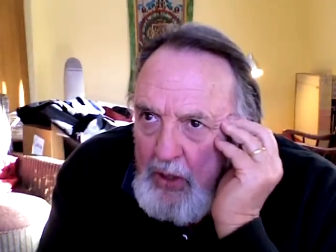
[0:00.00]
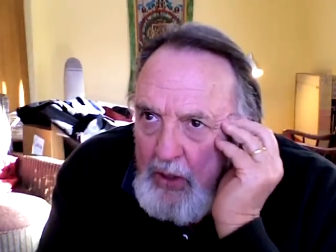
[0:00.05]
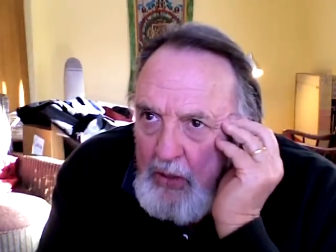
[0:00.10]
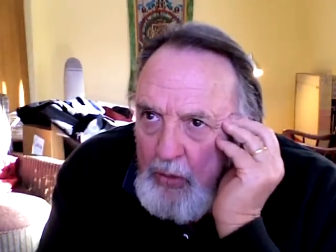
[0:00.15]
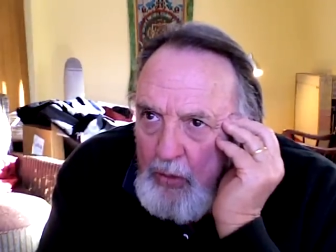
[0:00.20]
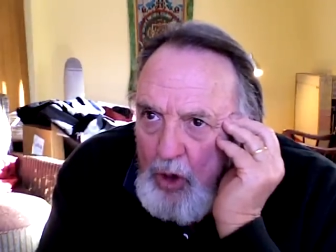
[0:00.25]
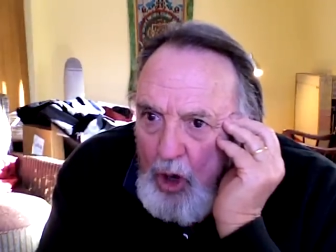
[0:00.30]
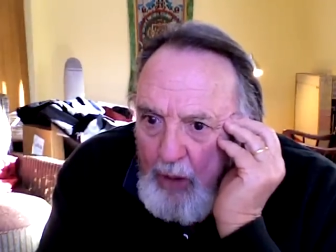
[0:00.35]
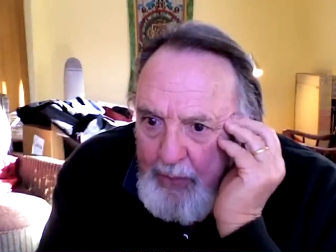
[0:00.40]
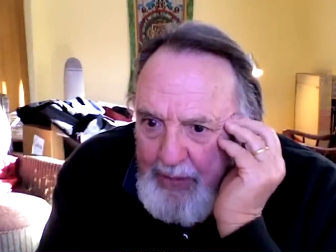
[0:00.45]

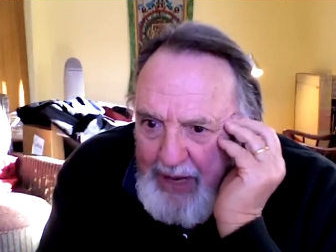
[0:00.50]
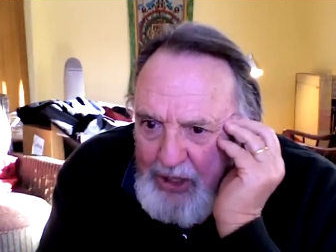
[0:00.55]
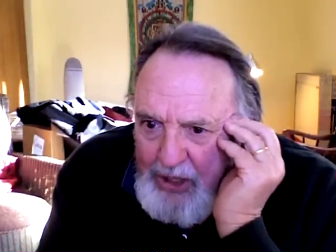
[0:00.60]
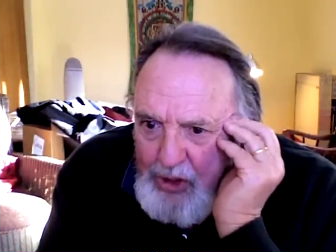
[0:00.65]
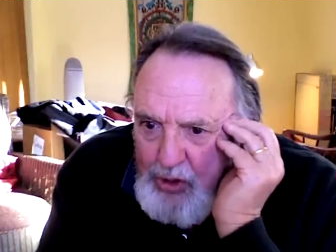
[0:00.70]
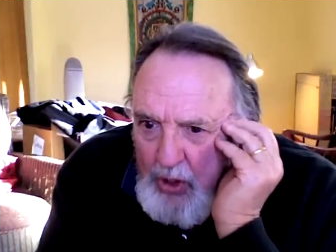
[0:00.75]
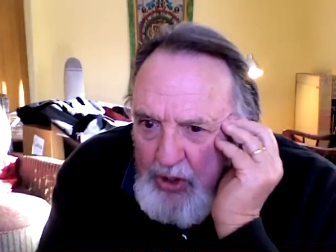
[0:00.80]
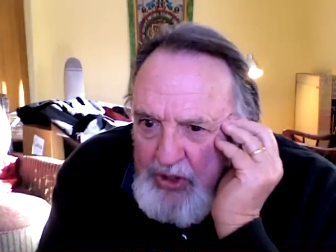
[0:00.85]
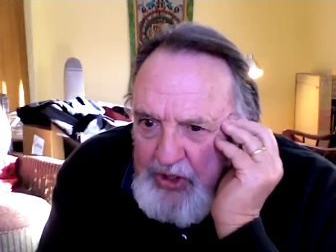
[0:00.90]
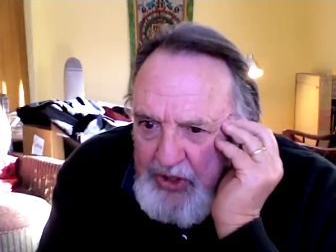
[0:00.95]
we all make
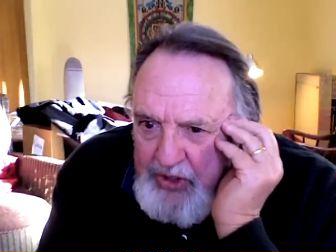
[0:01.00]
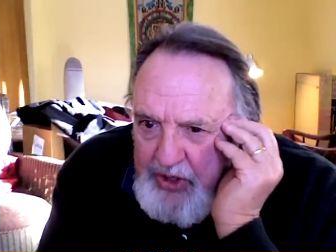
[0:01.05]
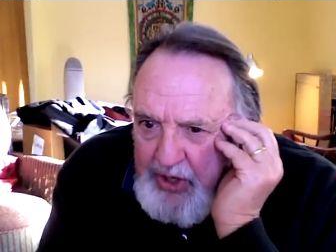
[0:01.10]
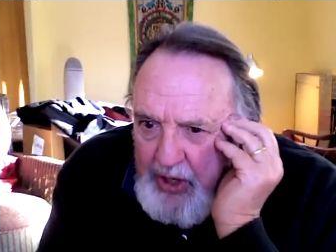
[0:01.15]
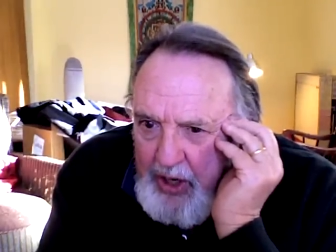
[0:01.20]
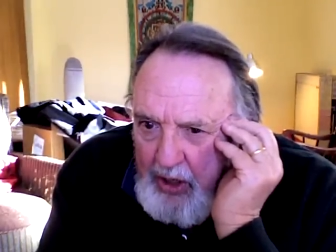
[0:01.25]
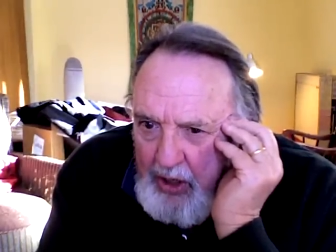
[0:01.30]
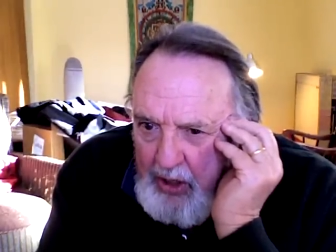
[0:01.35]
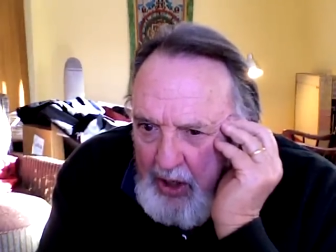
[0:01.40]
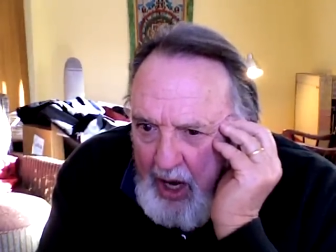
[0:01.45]
choices in
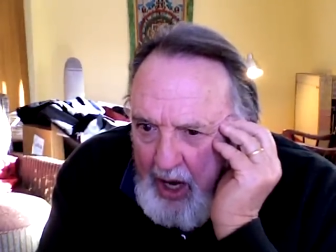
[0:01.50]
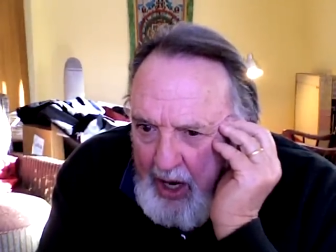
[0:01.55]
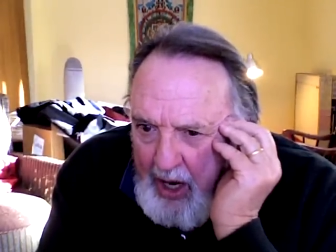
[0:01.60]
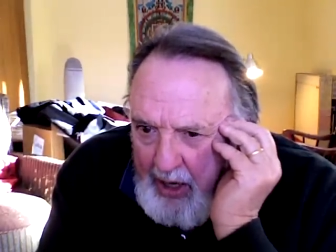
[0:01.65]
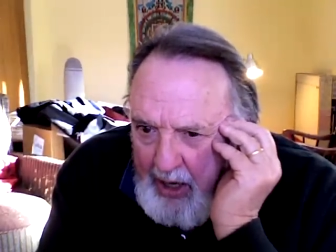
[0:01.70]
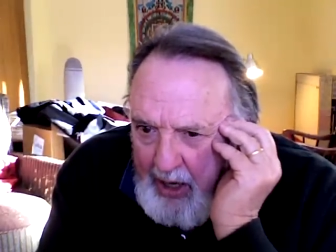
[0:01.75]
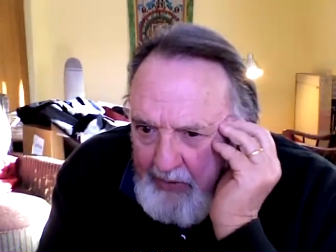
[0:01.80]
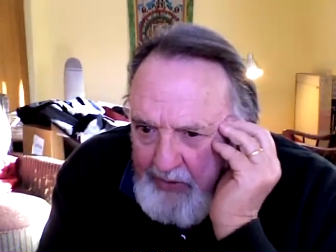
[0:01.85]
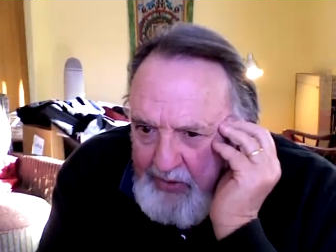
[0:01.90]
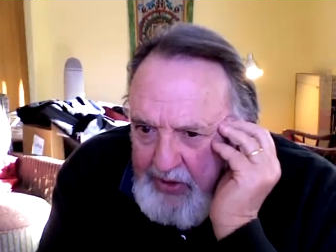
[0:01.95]
our
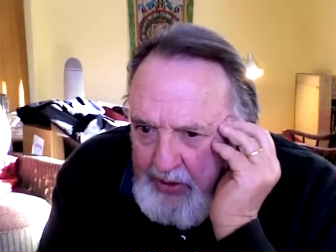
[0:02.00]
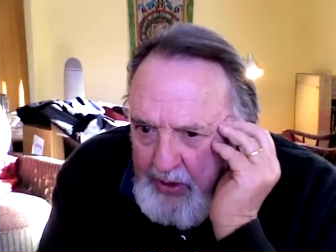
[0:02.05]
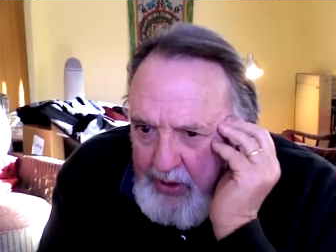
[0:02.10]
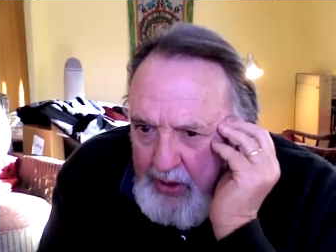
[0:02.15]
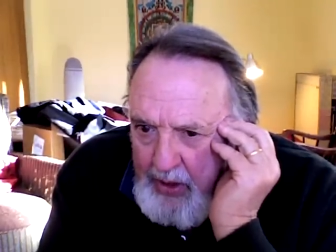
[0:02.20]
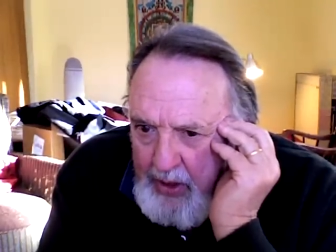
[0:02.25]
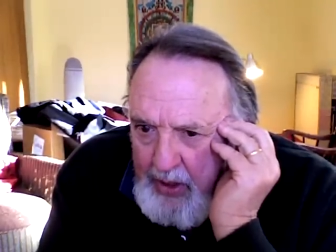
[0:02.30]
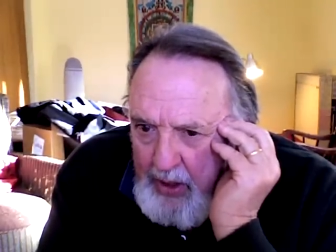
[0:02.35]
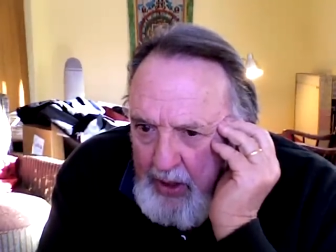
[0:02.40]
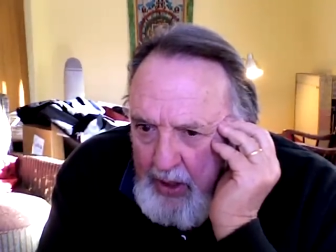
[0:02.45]
lives.
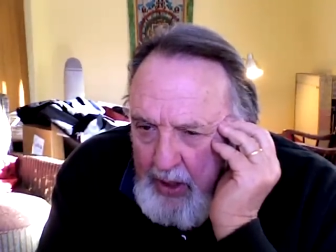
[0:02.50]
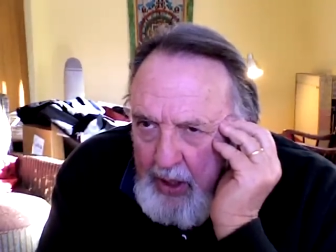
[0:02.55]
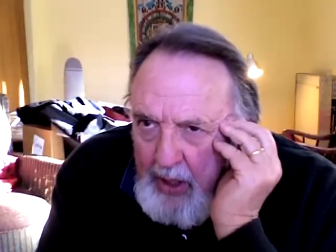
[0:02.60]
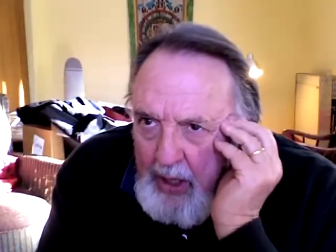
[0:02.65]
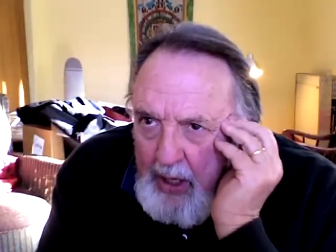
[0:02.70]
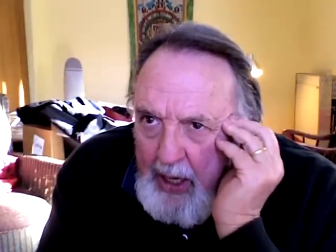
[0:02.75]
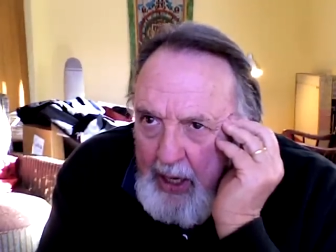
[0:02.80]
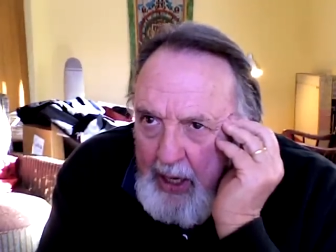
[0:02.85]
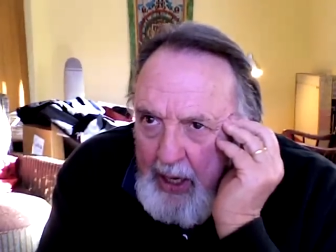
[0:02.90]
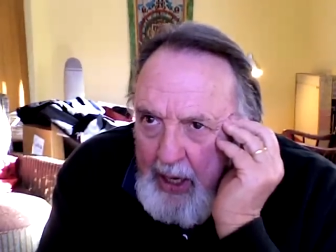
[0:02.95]

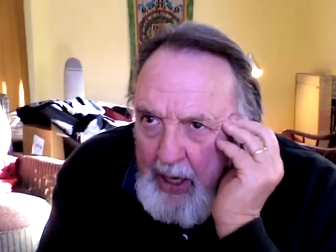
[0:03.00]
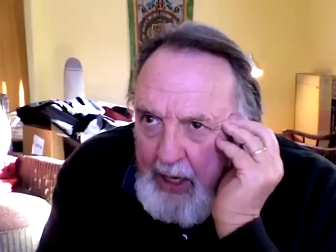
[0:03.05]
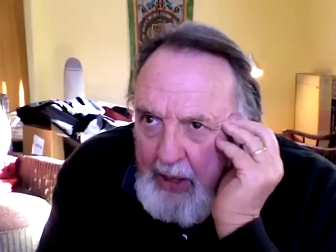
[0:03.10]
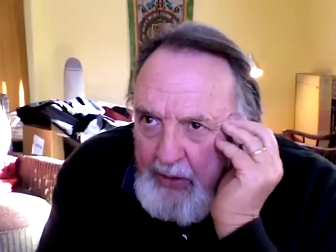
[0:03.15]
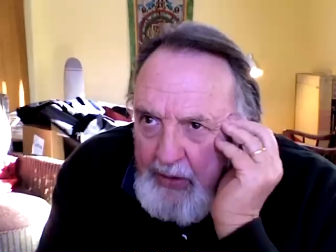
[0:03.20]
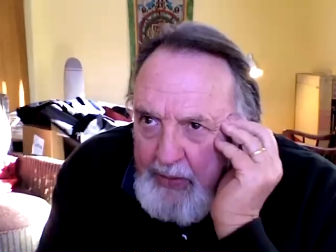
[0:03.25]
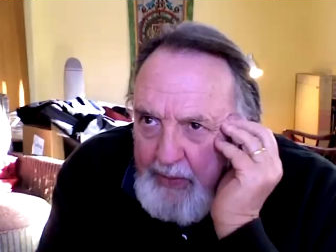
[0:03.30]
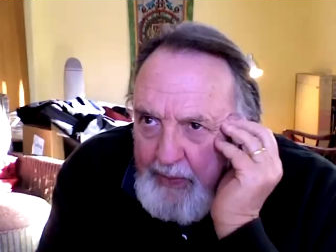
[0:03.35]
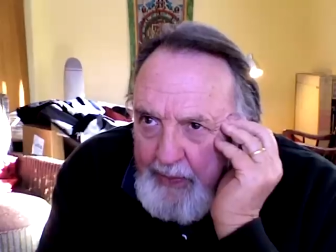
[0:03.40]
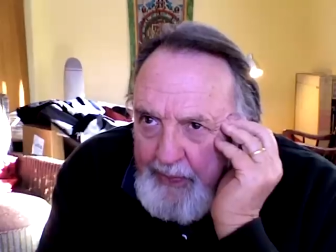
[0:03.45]
And